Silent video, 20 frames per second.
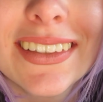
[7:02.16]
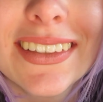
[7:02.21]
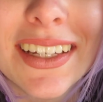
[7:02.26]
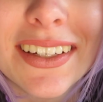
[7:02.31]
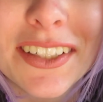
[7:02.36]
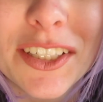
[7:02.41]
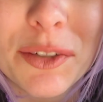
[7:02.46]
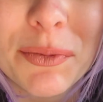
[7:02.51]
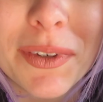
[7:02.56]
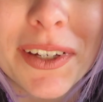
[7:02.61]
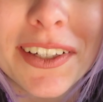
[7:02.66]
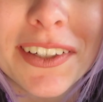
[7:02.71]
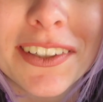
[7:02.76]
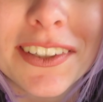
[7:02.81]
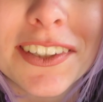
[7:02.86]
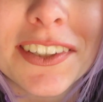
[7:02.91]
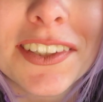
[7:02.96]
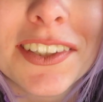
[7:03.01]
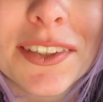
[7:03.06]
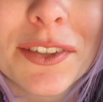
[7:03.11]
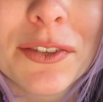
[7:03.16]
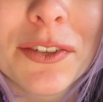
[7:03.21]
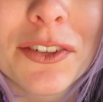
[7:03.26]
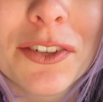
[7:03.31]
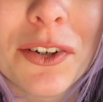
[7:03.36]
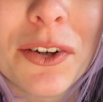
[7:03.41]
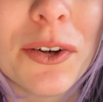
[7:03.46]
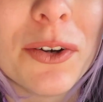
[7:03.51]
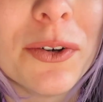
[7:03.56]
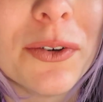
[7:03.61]
centimeters,
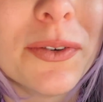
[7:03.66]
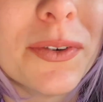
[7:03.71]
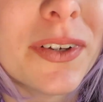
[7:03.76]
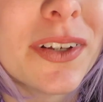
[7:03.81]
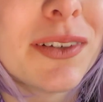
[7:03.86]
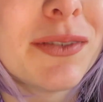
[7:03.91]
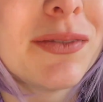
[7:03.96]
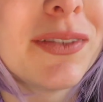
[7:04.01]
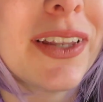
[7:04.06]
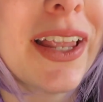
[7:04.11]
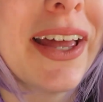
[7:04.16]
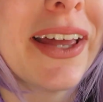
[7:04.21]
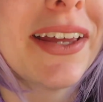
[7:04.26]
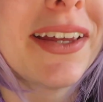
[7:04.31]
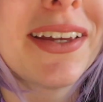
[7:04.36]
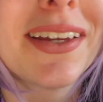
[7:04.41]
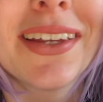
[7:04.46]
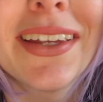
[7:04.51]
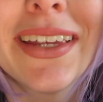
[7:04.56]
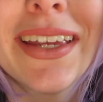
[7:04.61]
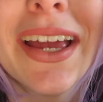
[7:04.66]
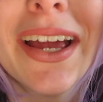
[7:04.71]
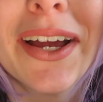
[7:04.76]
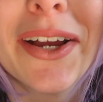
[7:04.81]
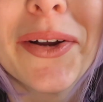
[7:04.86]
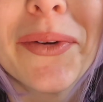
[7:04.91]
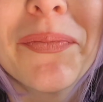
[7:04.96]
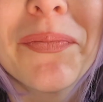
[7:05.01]
so like, yeah,